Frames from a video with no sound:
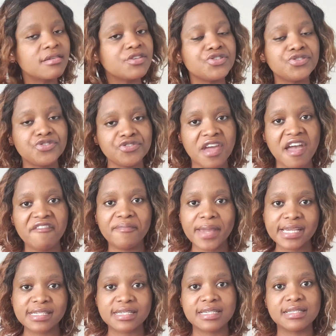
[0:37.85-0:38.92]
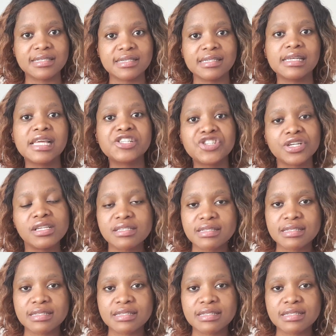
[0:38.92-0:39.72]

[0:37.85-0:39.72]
because you do have maintenance in electrical